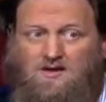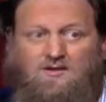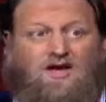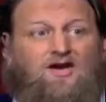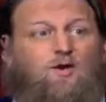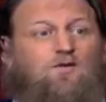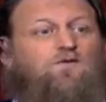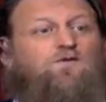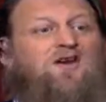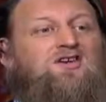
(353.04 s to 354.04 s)
They don't
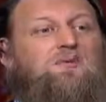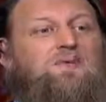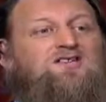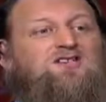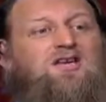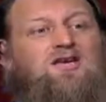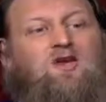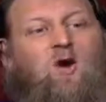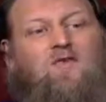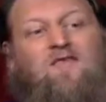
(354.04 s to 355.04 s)
fundamentally
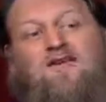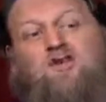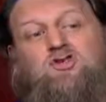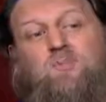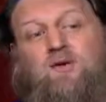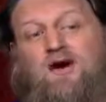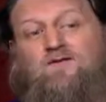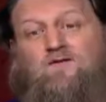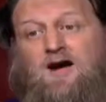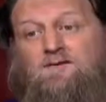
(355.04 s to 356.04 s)
know that they should pray
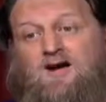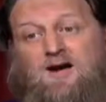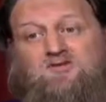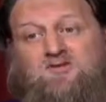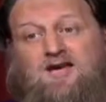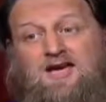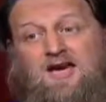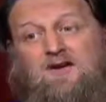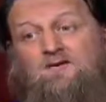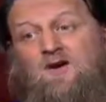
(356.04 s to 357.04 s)
five times a day
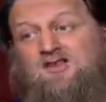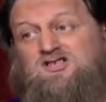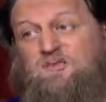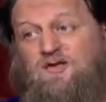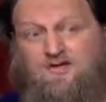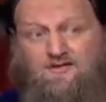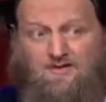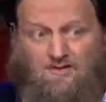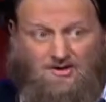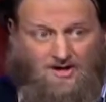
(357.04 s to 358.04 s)
and fast the month of
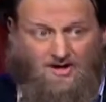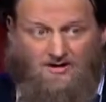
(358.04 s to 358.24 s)
Ramadan.